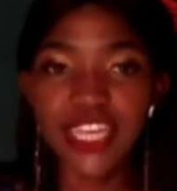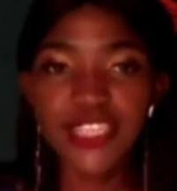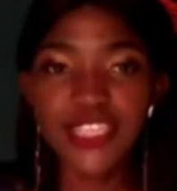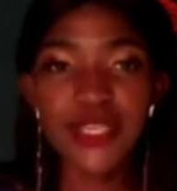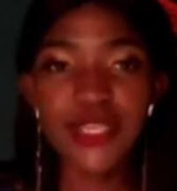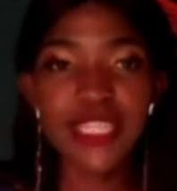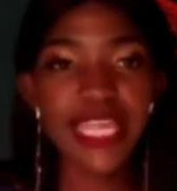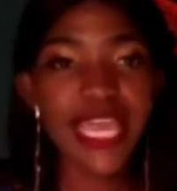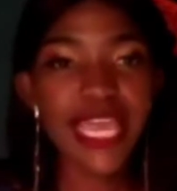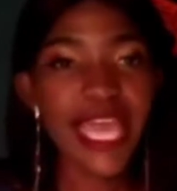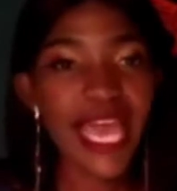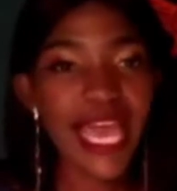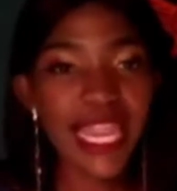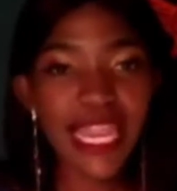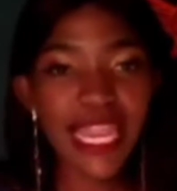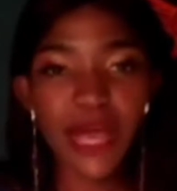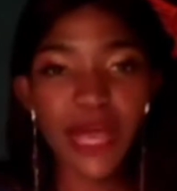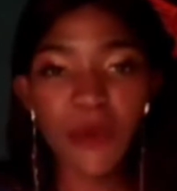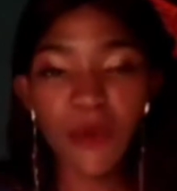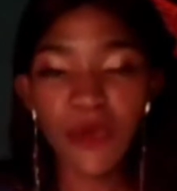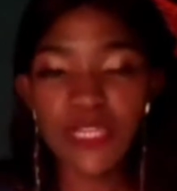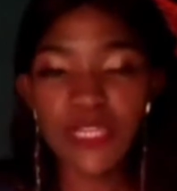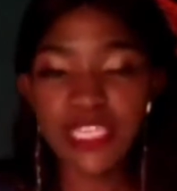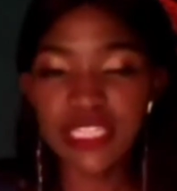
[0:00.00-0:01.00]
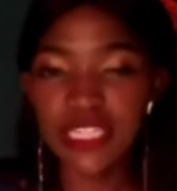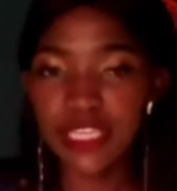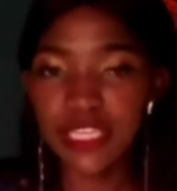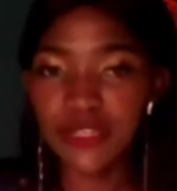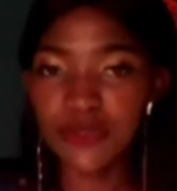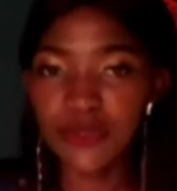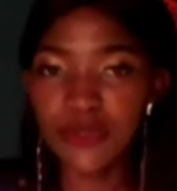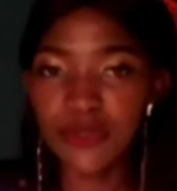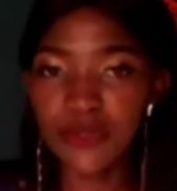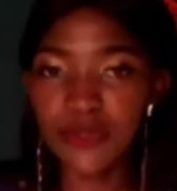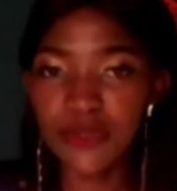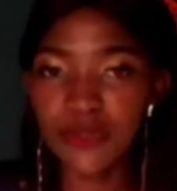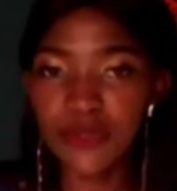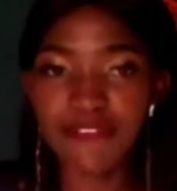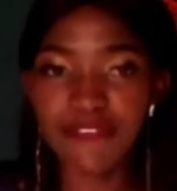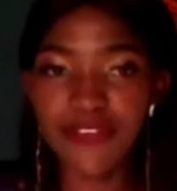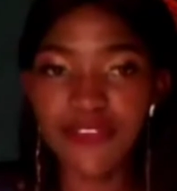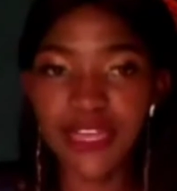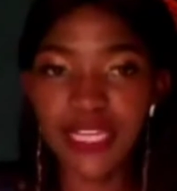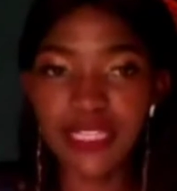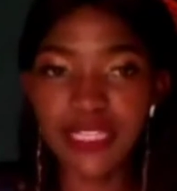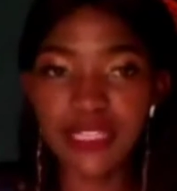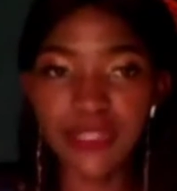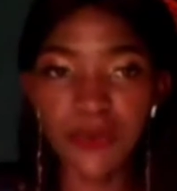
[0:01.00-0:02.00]
So they allow water, they do not
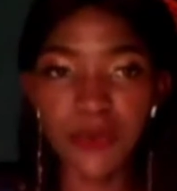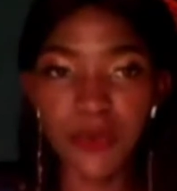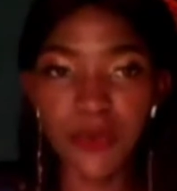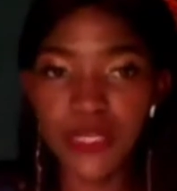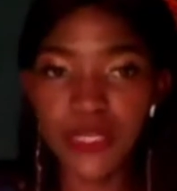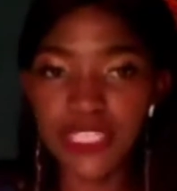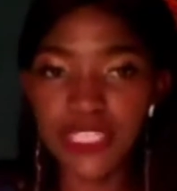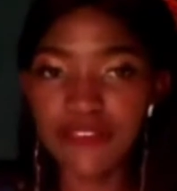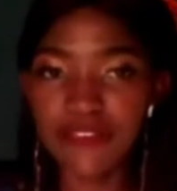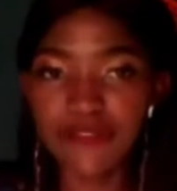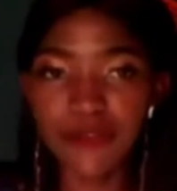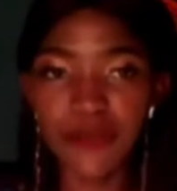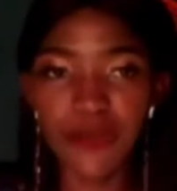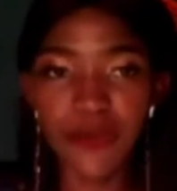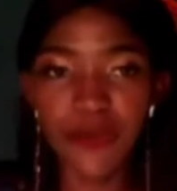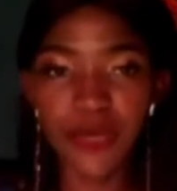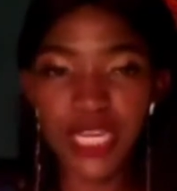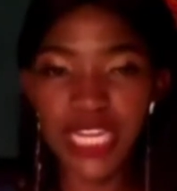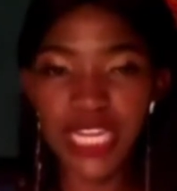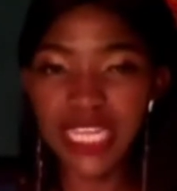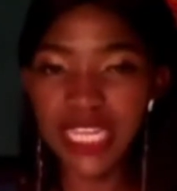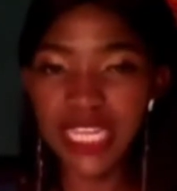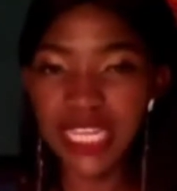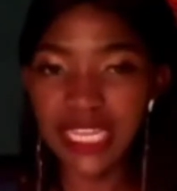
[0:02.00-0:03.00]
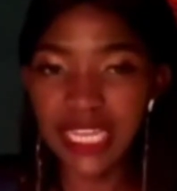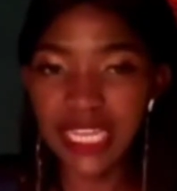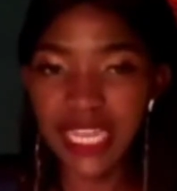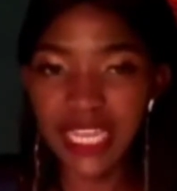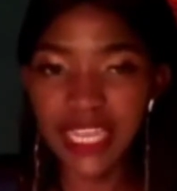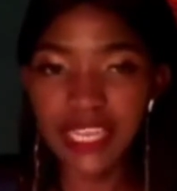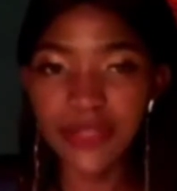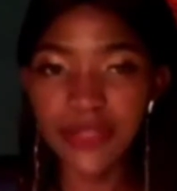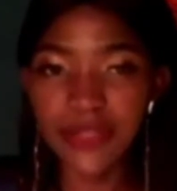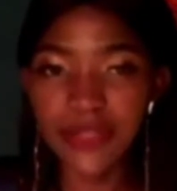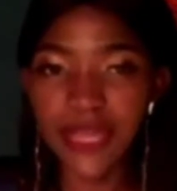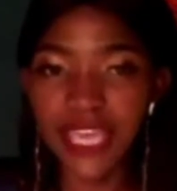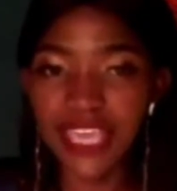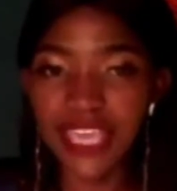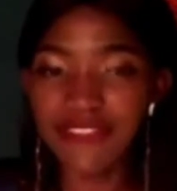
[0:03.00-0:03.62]
affect the water flow really in any way.